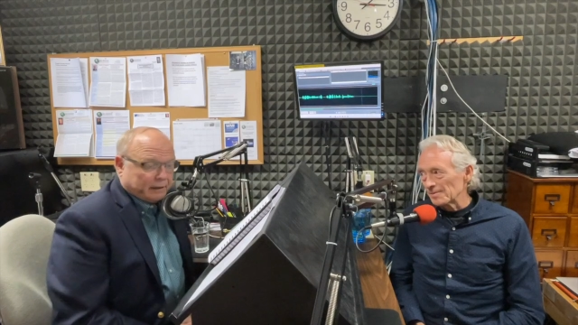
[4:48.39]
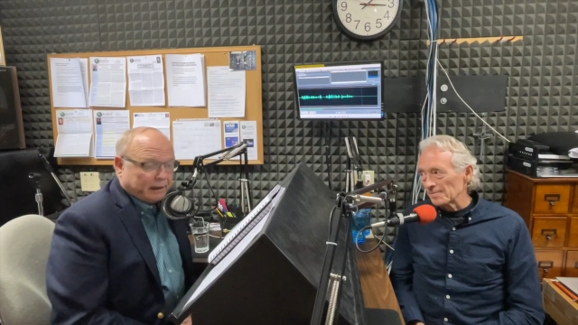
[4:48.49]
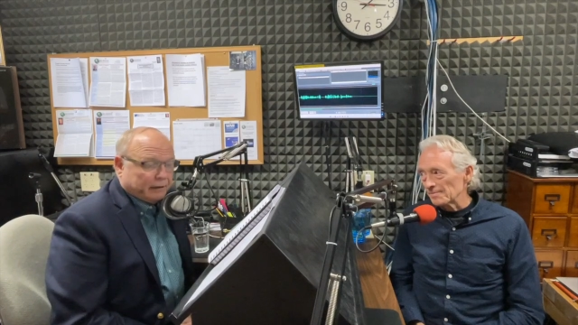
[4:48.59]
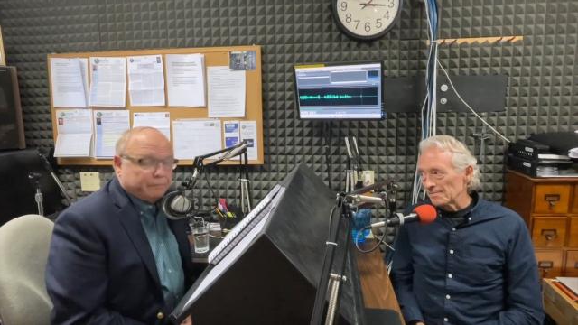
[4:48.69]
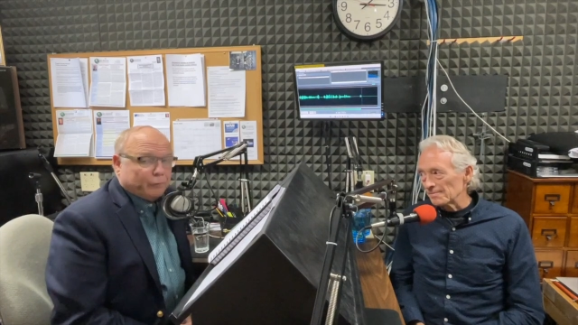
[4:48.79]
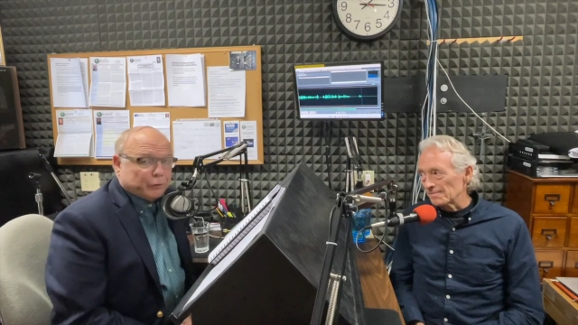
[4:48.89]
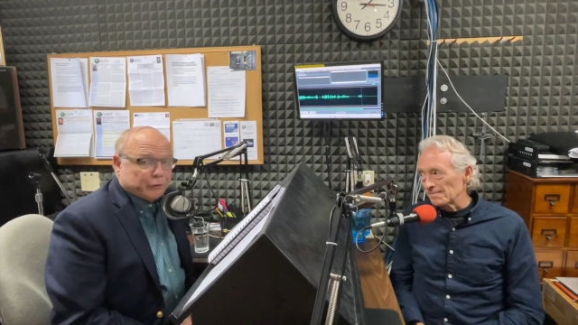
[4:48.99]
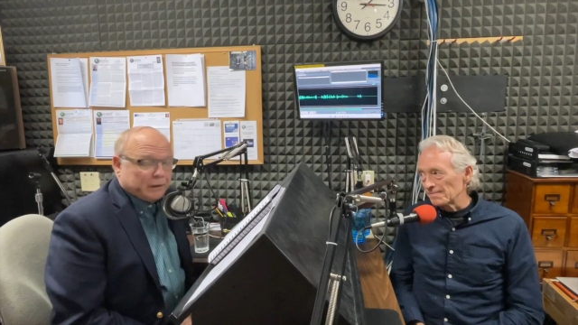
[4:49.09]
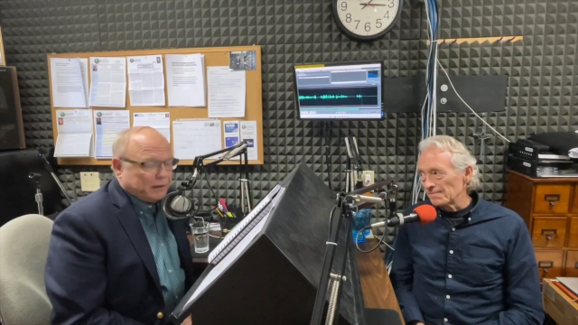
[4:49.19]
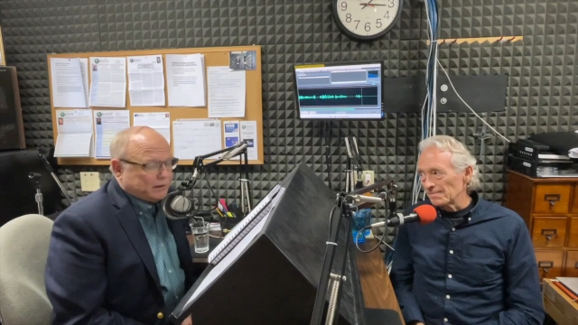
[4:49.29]

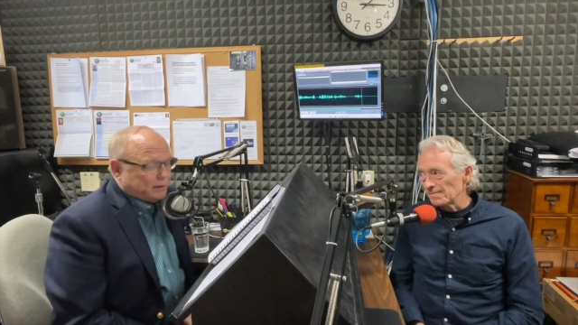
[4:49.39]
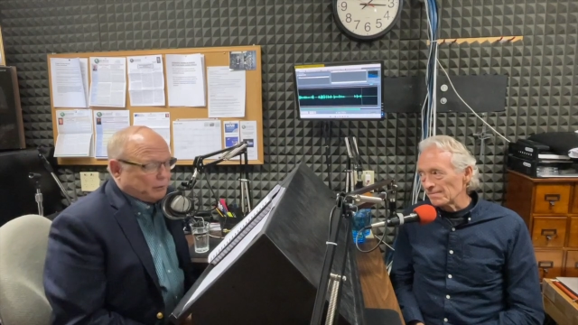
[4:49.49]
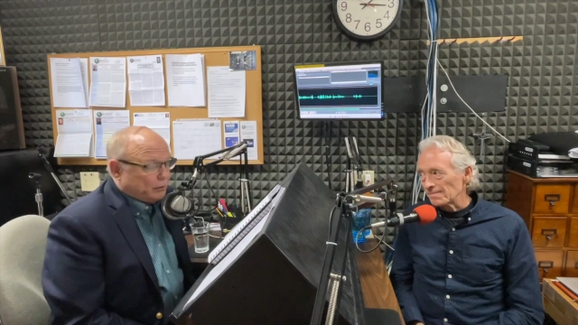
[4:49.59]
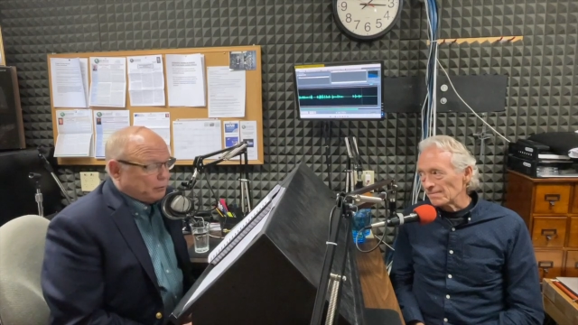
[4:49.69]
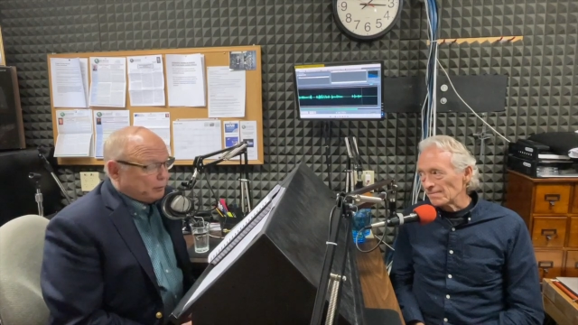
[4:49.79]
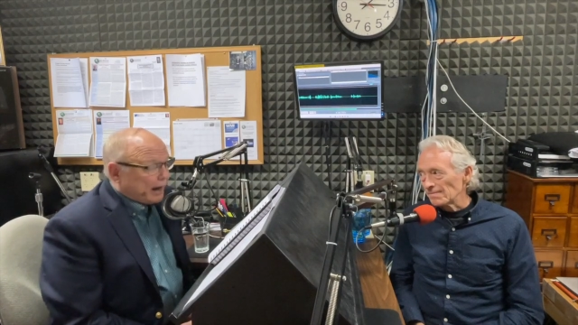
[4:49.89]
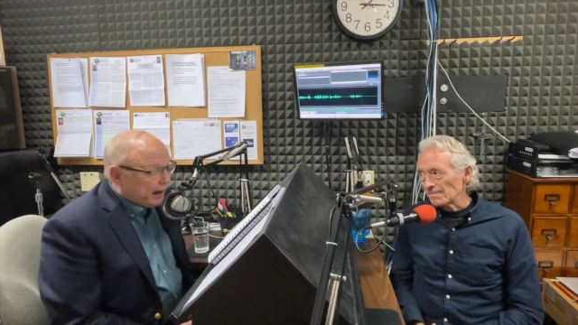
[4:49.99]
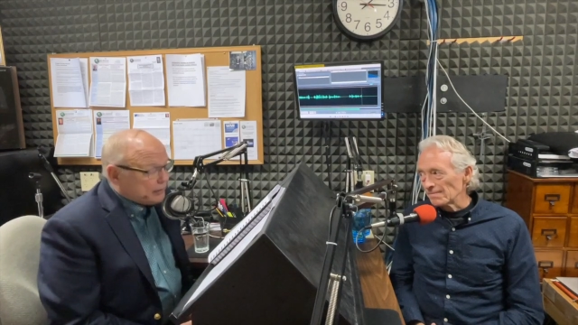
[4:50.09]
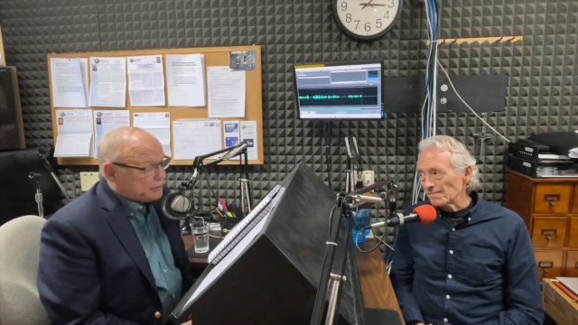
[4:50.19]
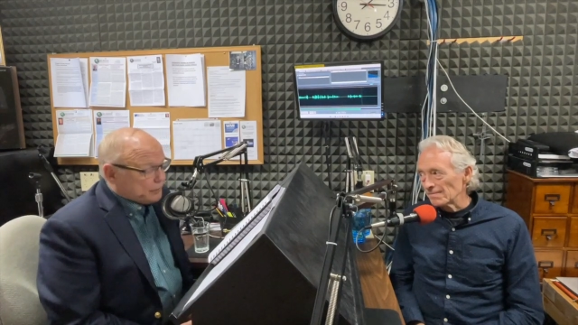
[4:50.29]
Speaker 1: unfortunately, some young
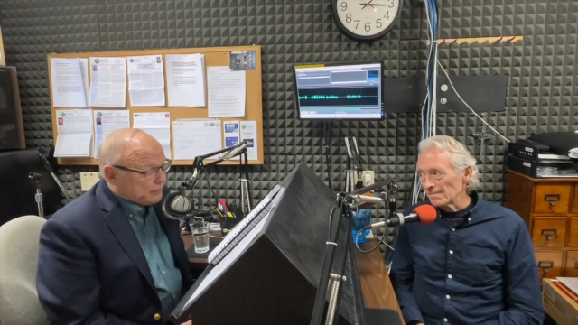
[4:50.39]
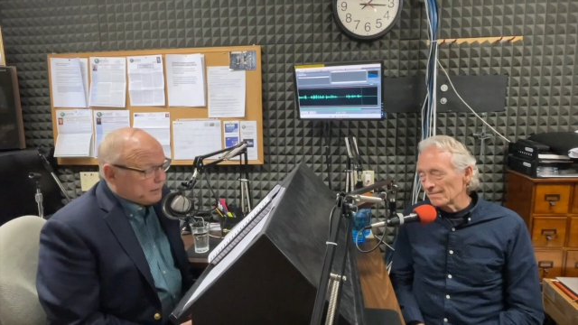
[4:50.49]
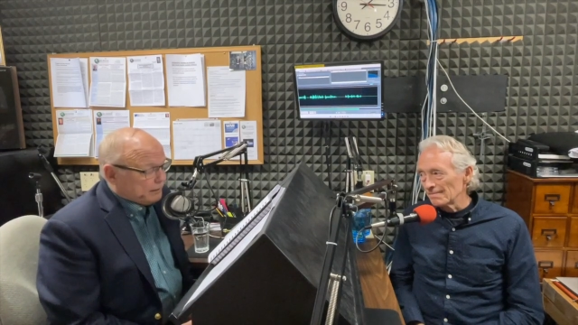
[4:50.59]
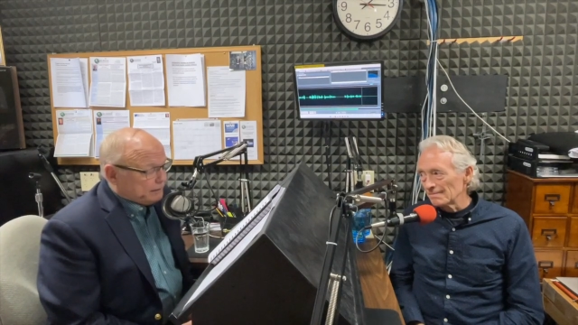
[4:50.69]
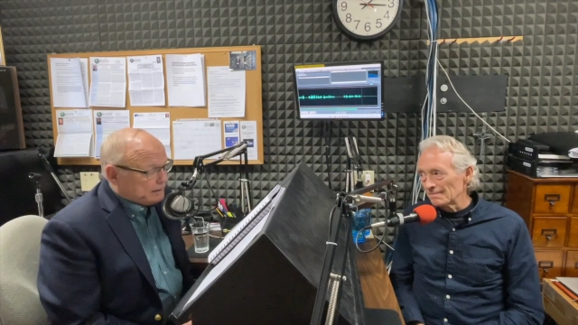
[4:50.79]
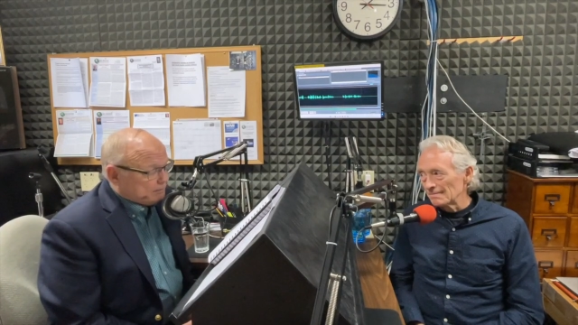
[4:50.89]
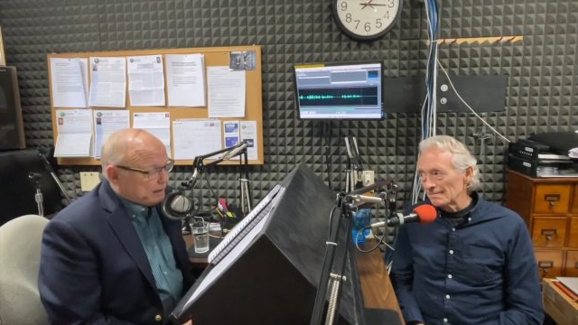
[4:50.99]
pastors even